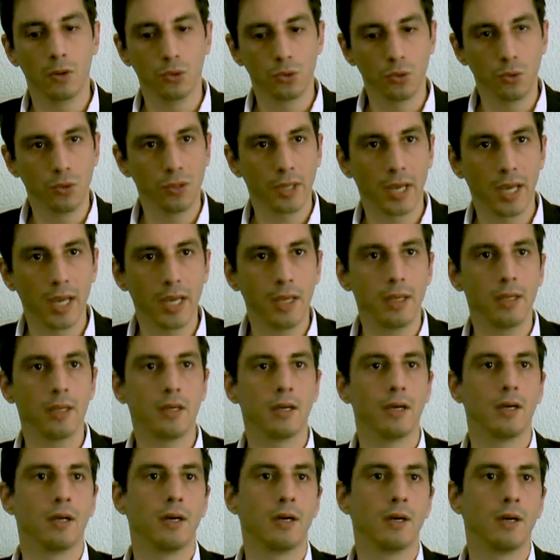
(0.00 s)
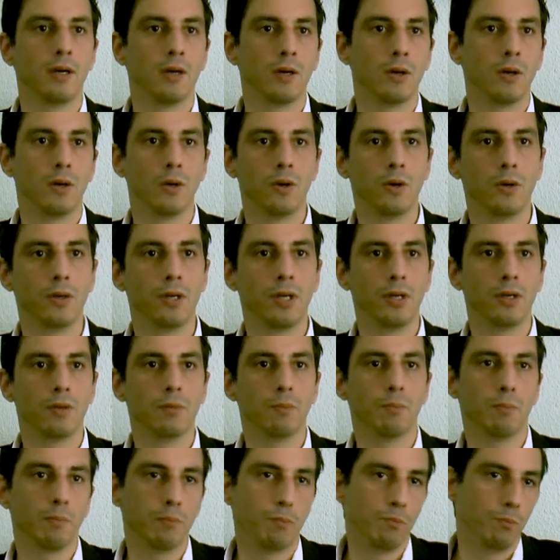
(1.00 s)
Today, uh,
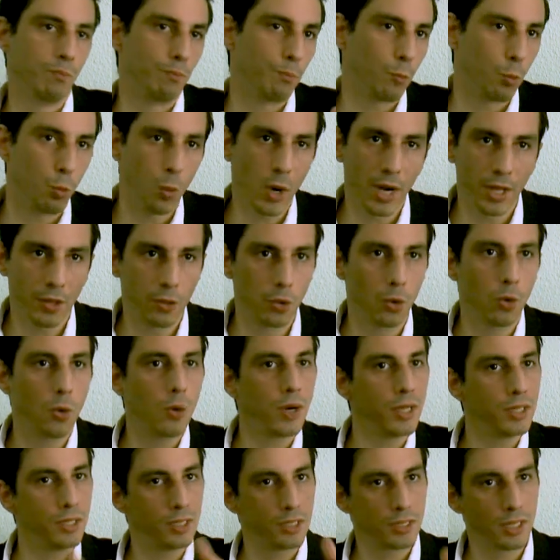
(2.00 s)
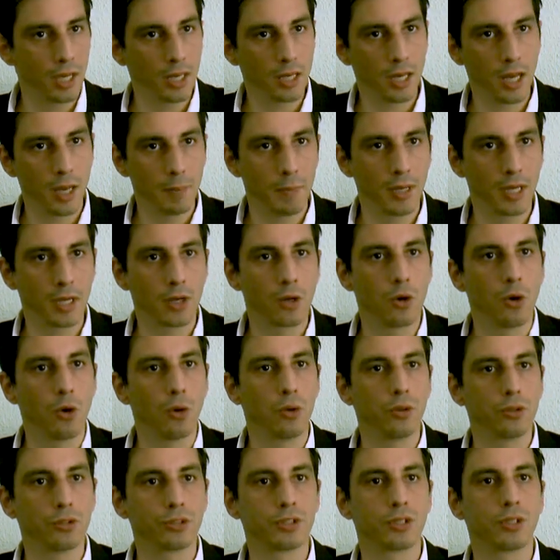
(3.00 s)
mm, Guaido and this dynamic
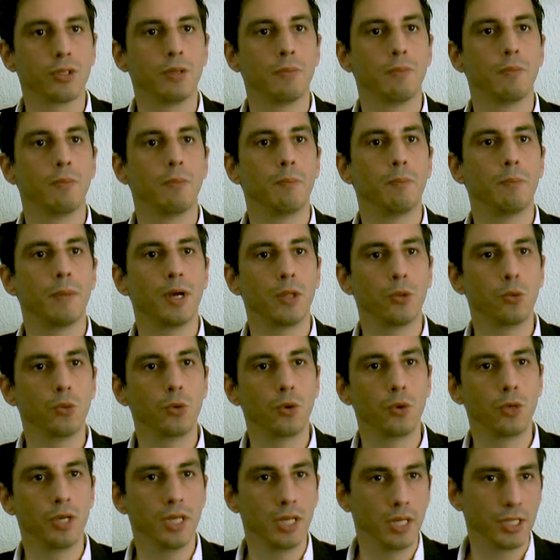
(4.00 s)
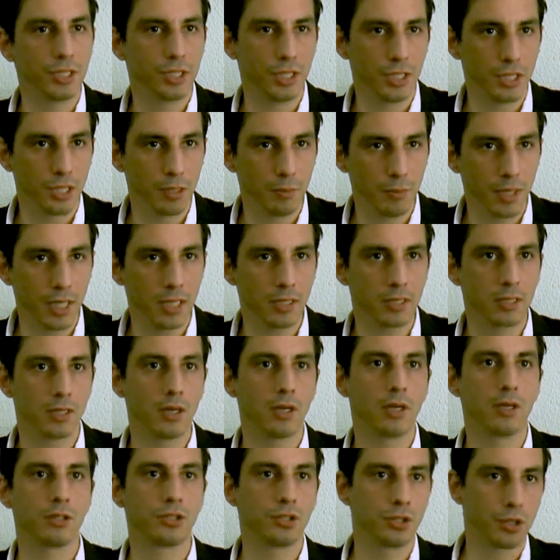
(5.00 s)
calls uh, Maduro illegitimate,
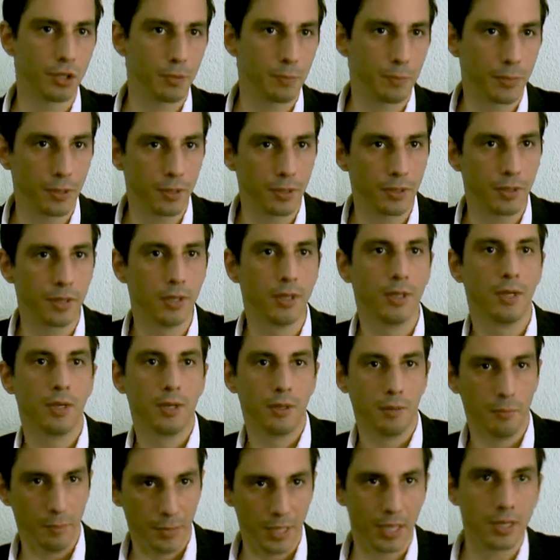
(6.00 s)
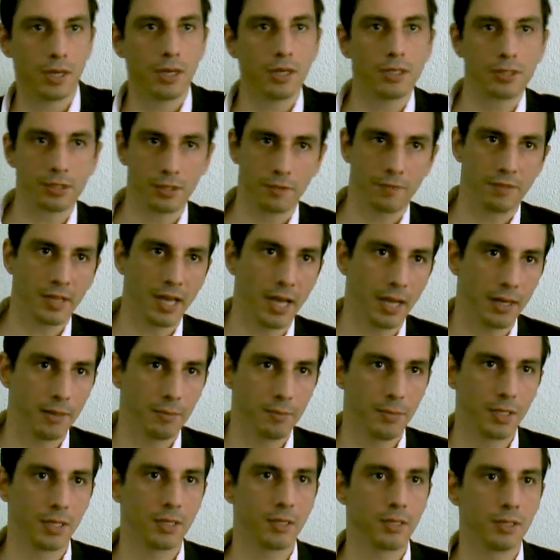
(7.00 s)
usurper, because of
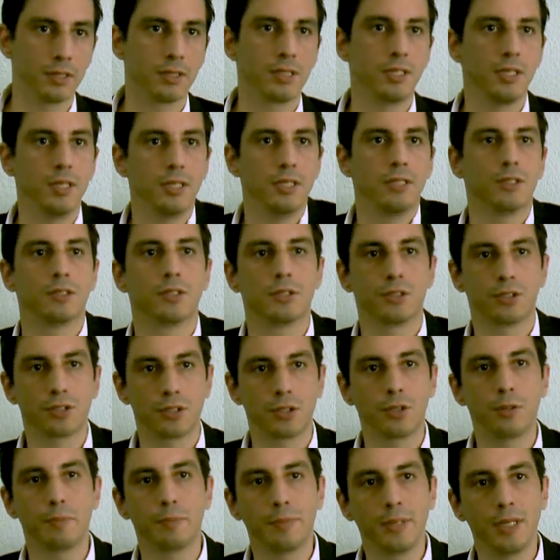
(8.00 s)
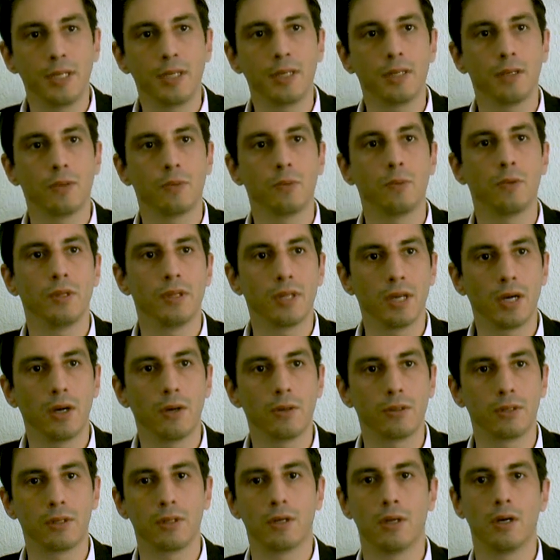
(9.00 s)
that, because he is usurping
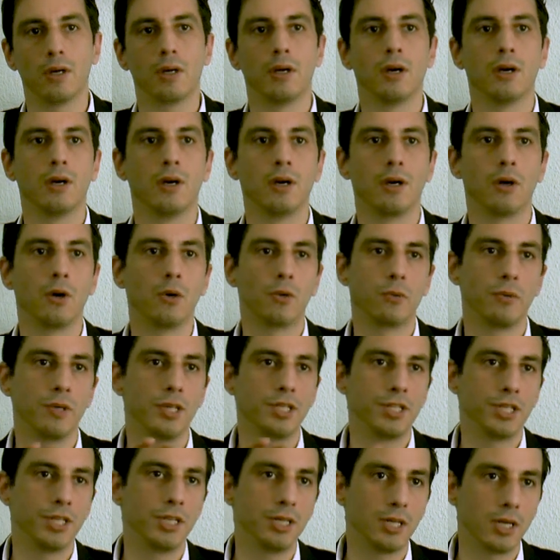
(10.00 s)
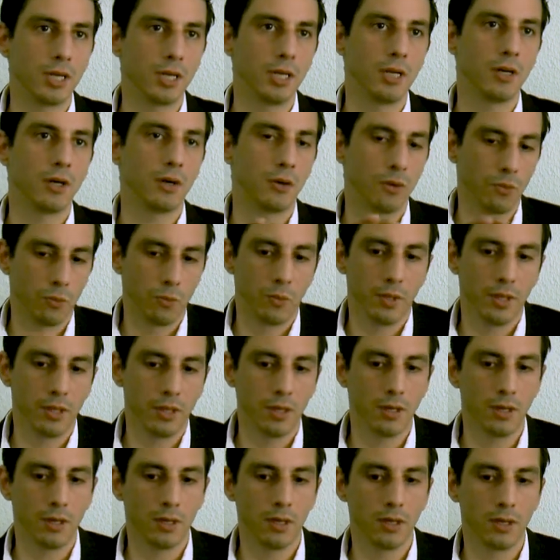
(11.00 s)
without uh, original or uh, with
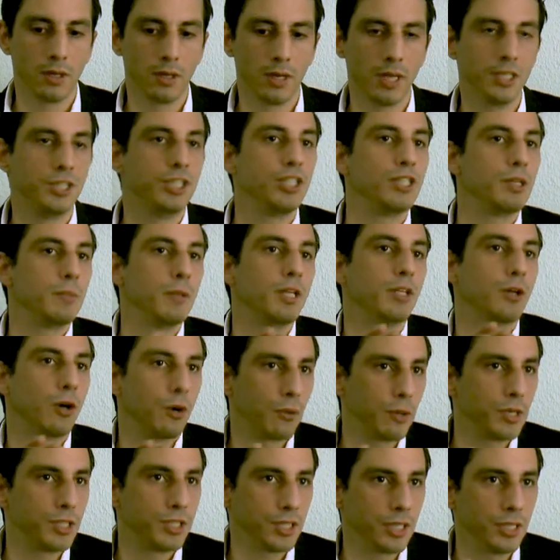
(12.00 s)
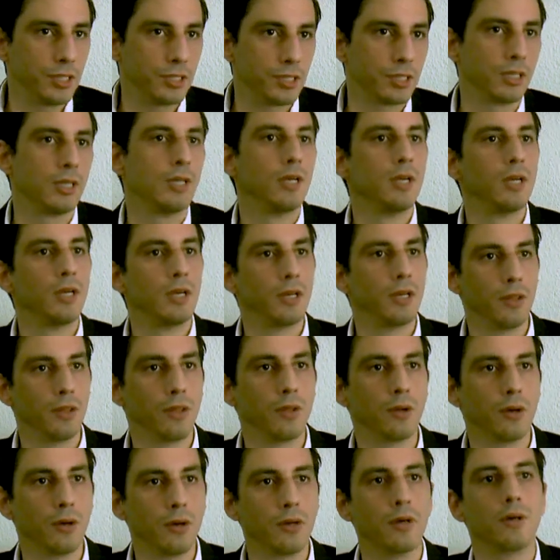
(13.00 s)
uh, legitimate origins
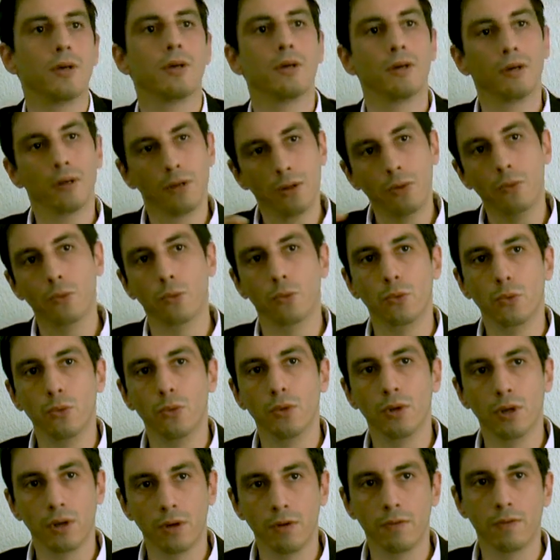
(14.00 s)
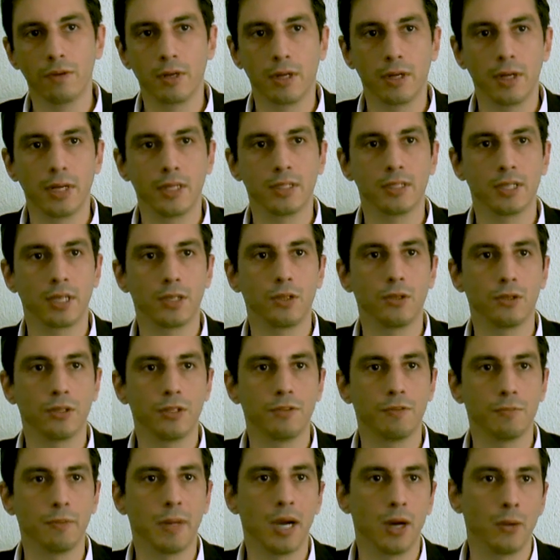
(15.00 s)
the rule of an
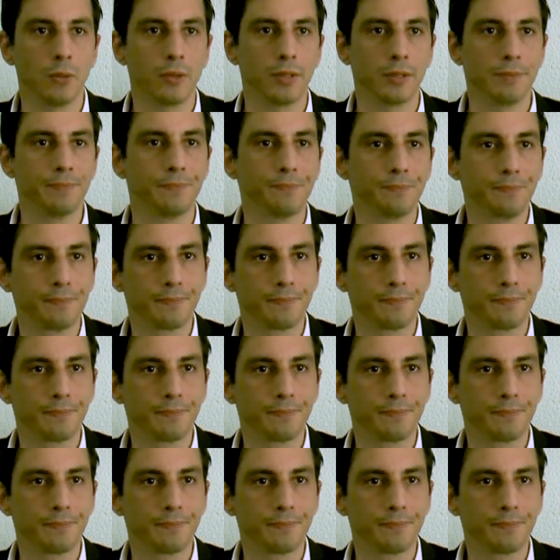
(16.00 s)
executive power.